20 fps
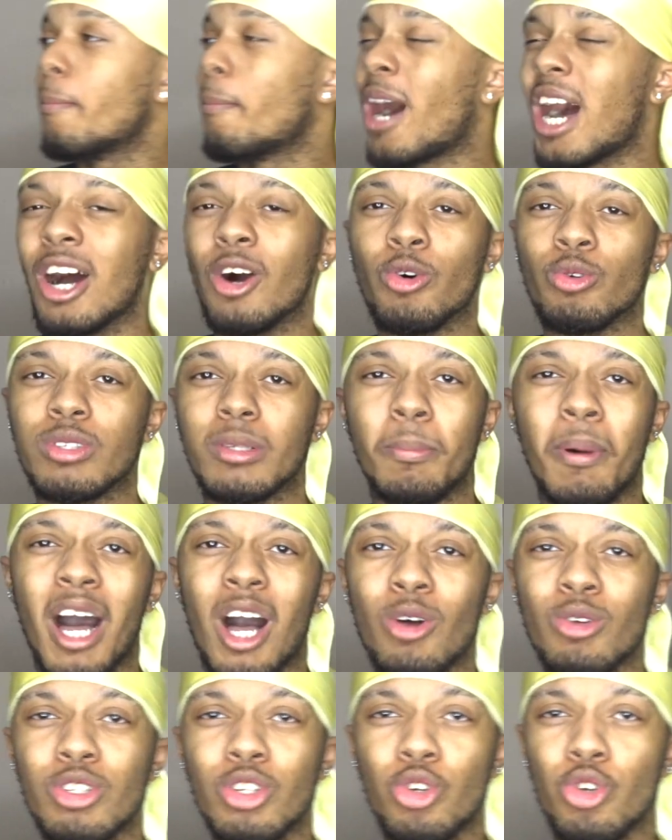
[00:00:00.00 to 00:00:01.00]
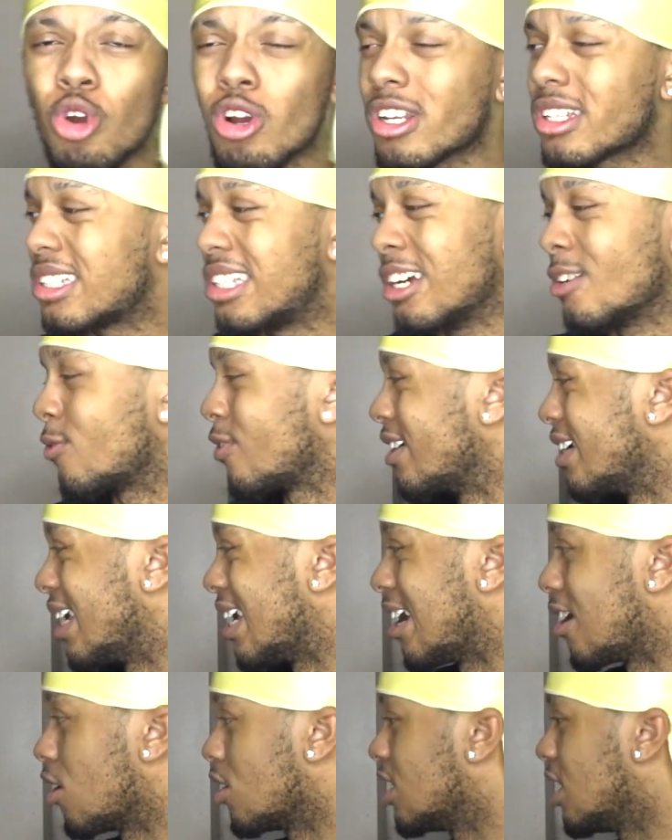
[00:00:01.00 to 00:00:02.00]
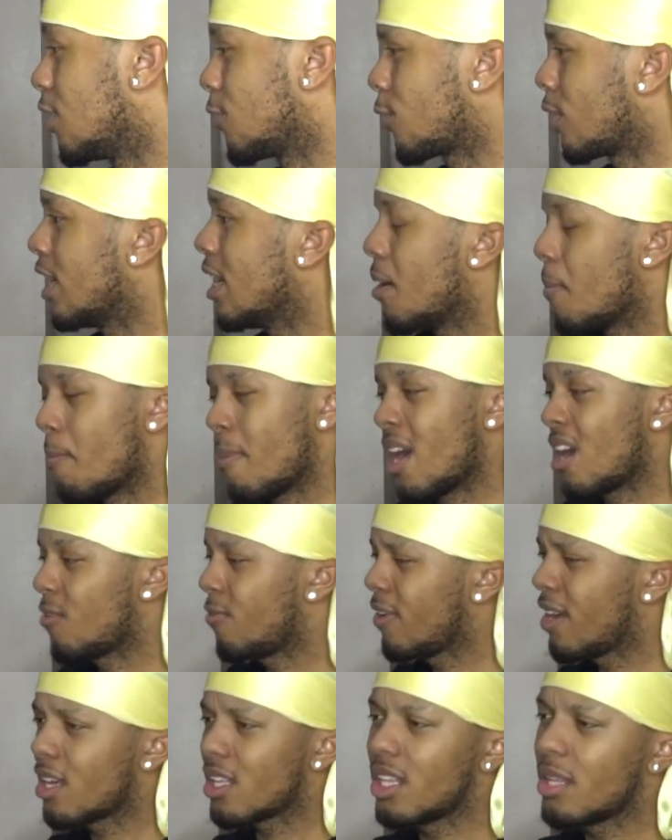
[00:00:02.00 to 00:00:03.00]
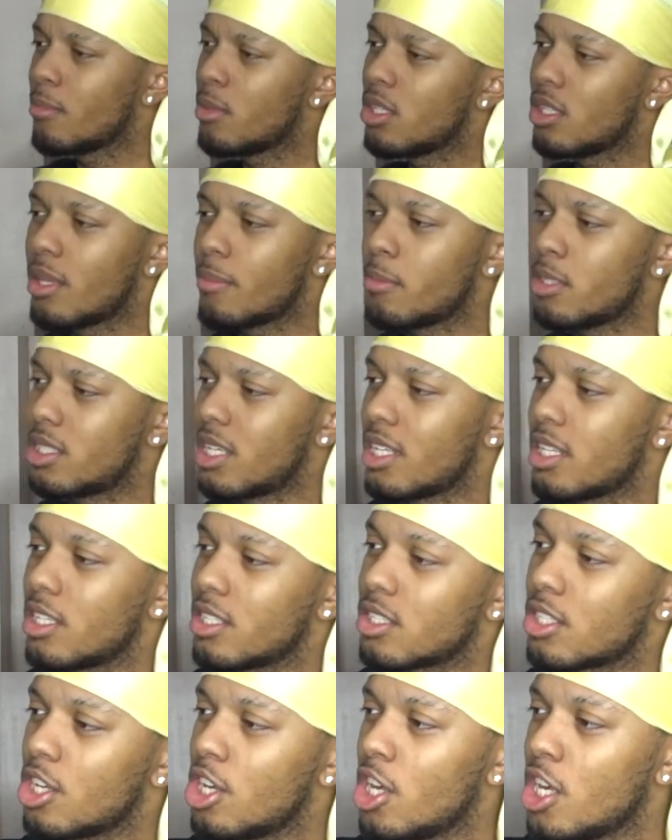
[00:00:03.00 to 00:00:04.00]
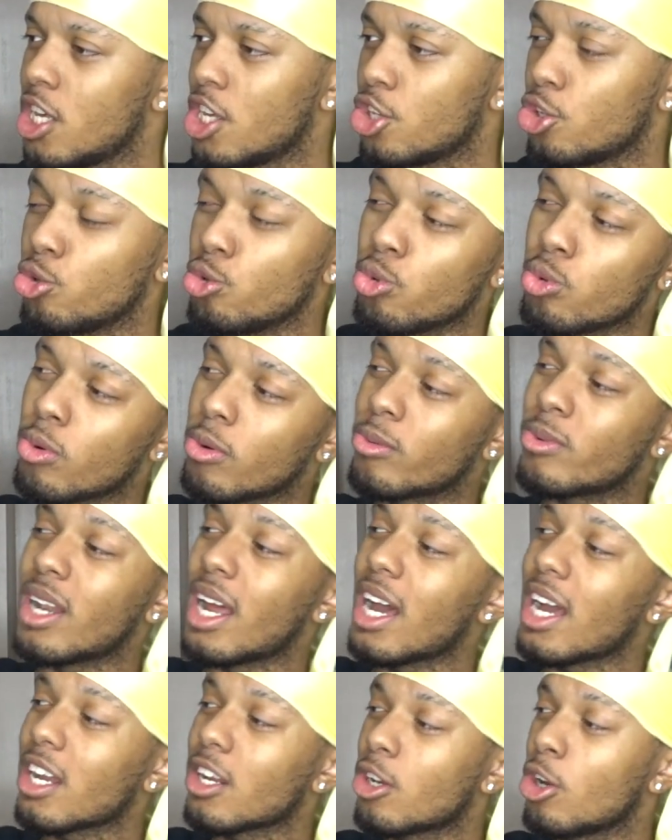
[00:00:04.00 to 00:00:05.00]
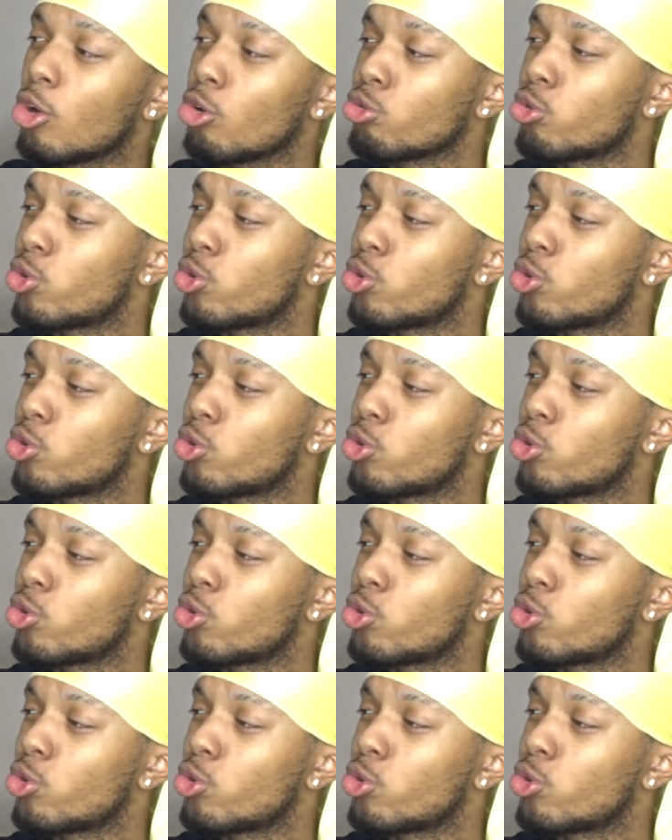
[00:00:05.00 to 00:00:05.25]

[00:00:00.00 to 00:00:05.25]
Potholes. The potholes in New York different. They are different. Matter of fact, let me say this. You will not go